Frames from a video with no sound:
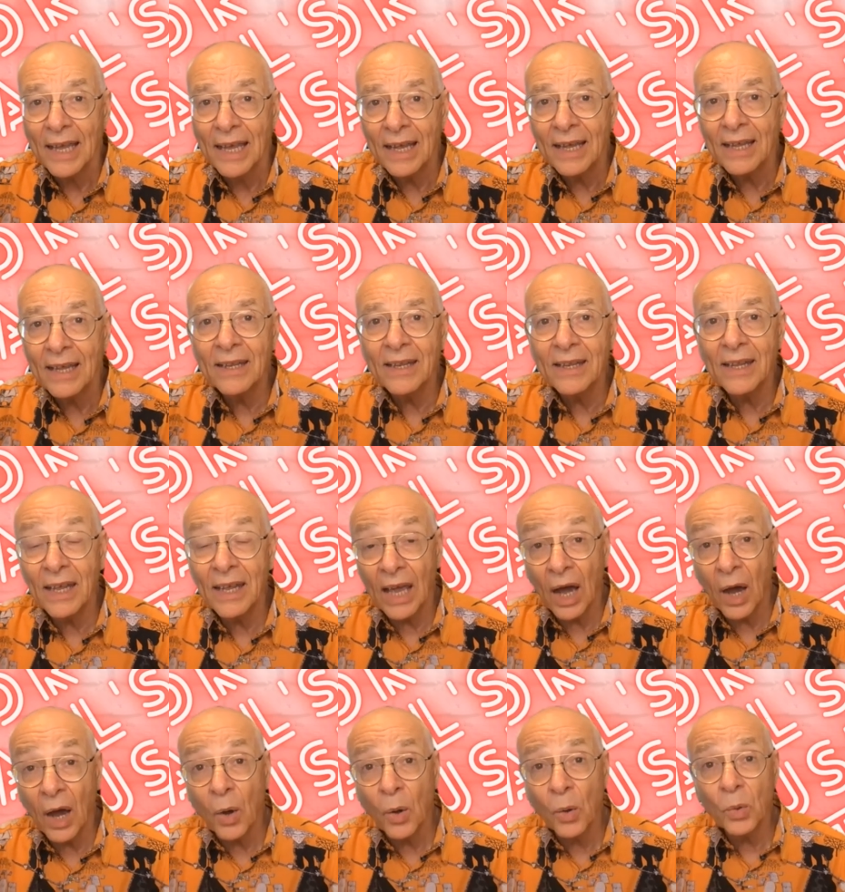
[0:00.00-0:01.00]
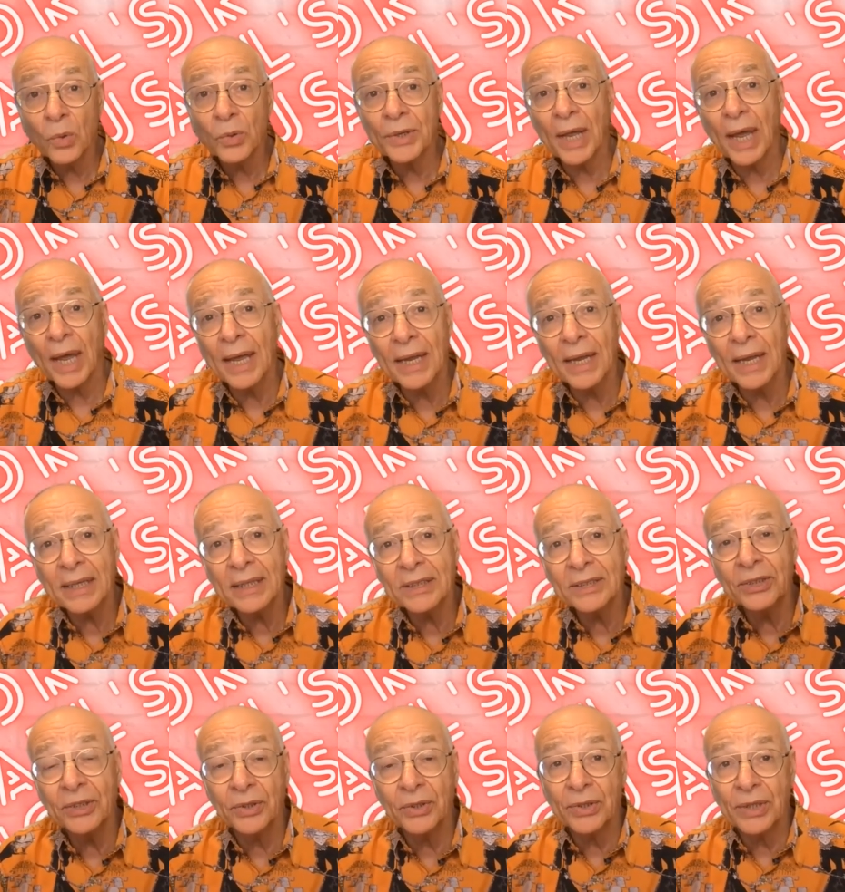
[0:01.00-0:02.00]
In the old
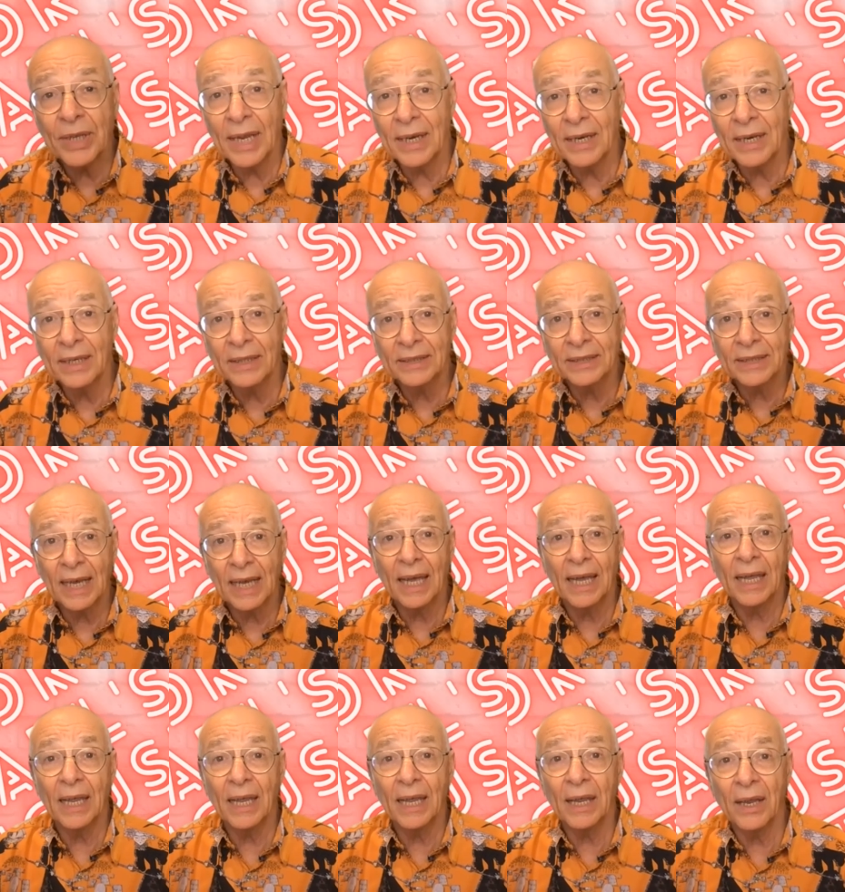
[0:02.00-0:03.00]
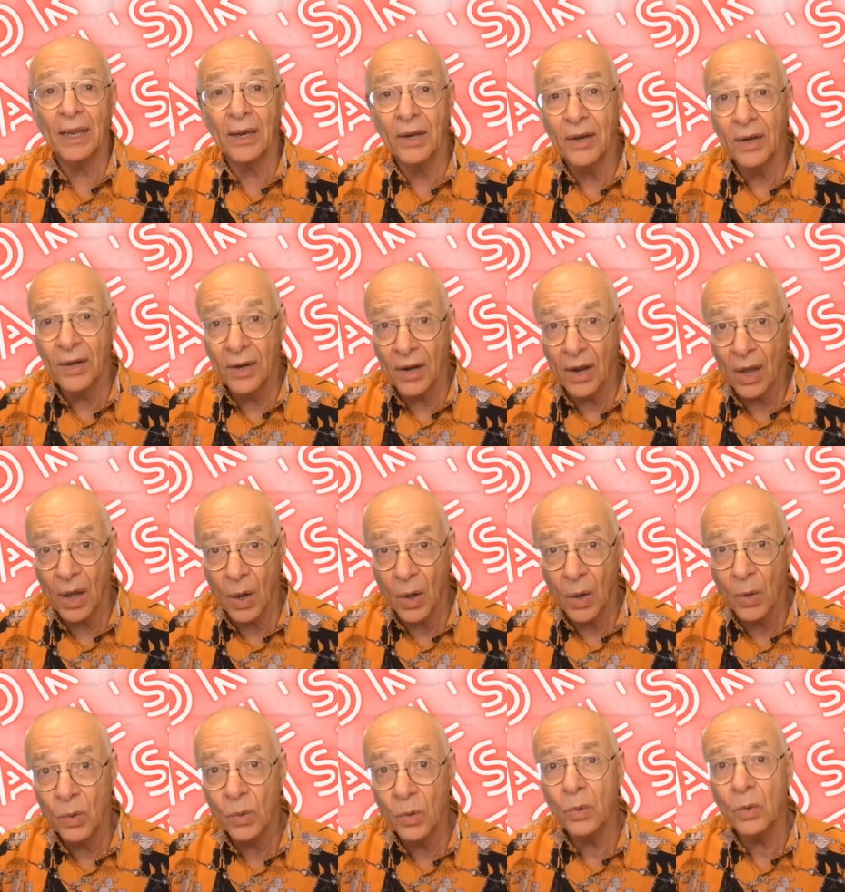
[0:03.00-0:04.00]
days, you tend to say
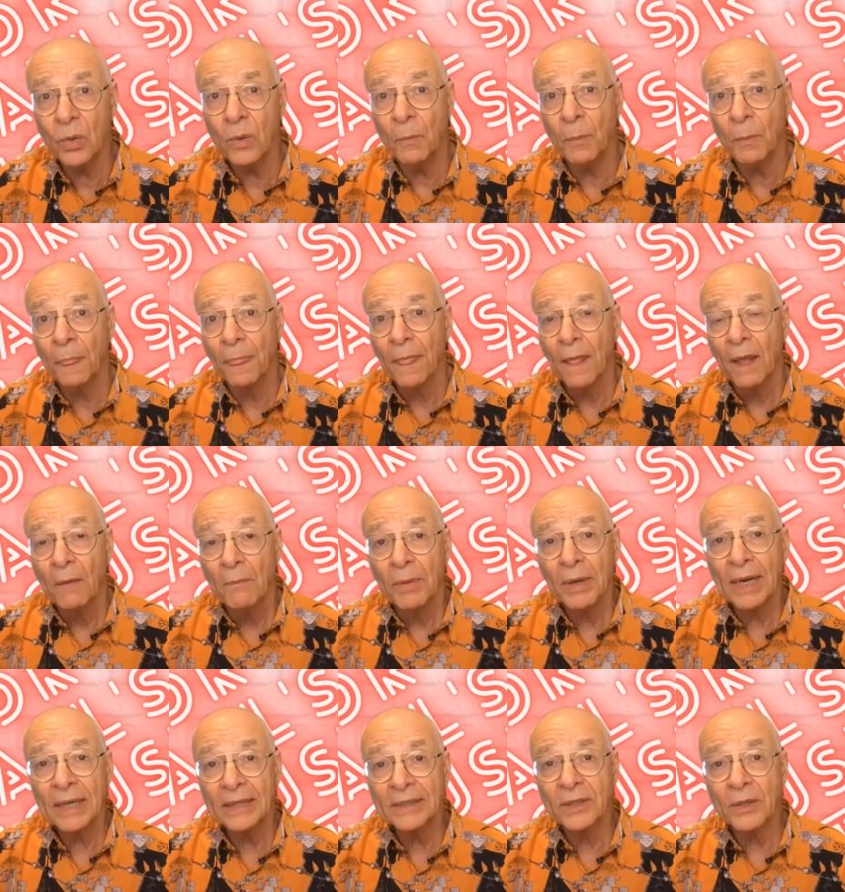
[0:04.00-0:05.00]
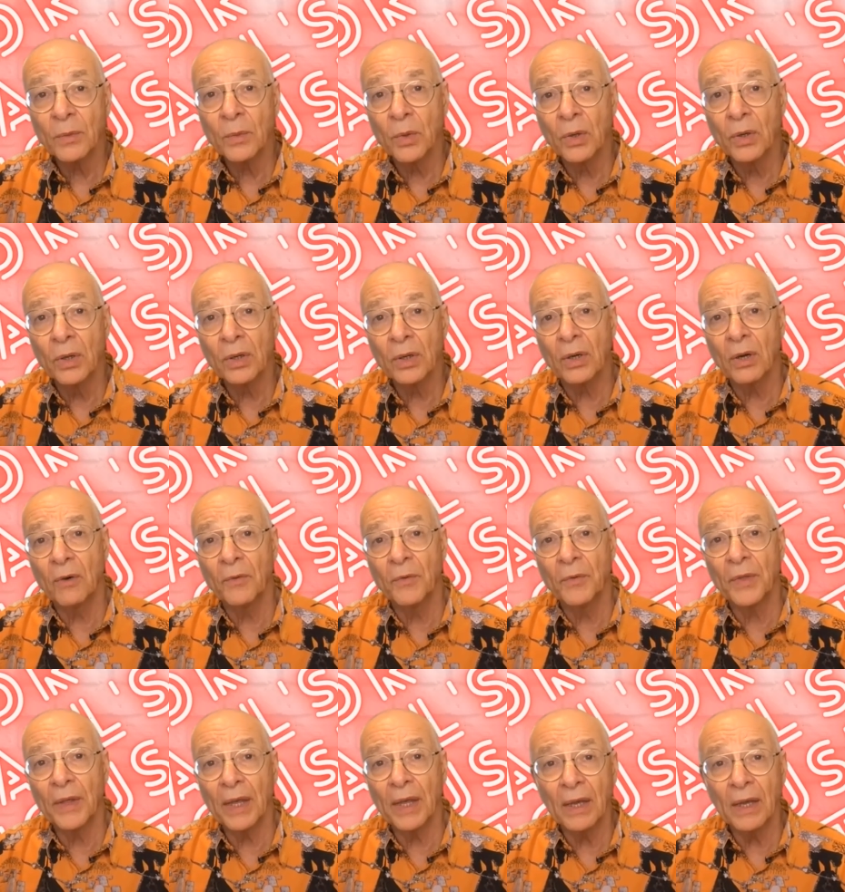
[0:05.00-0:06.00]
no, But as the work of
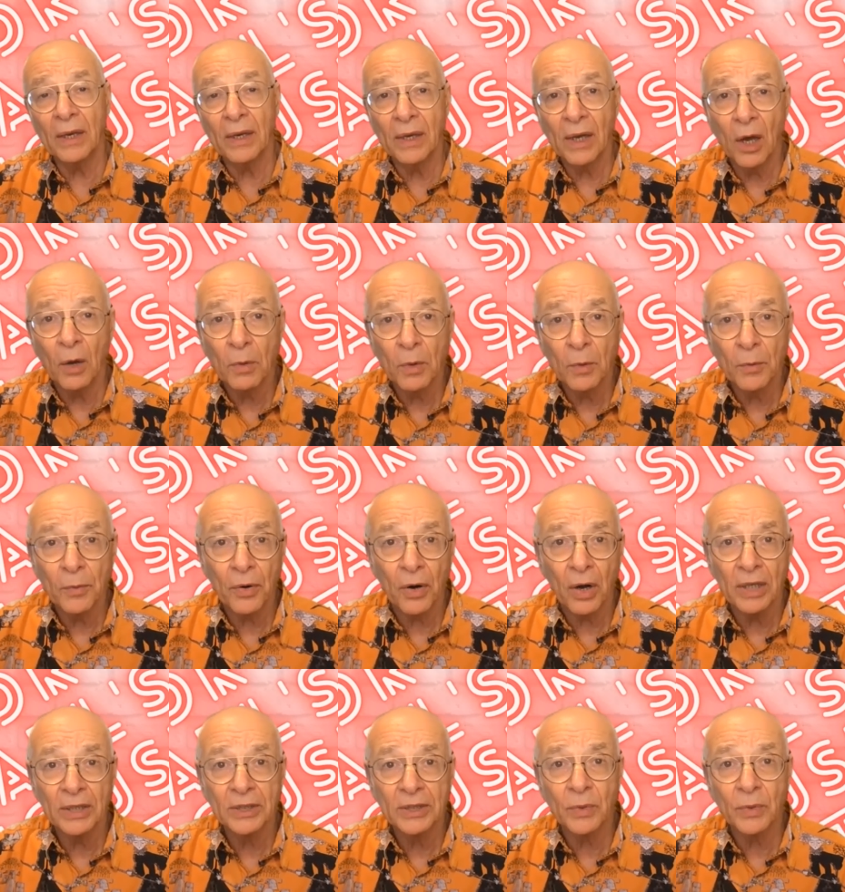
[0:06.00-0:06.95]
the Nobel Prize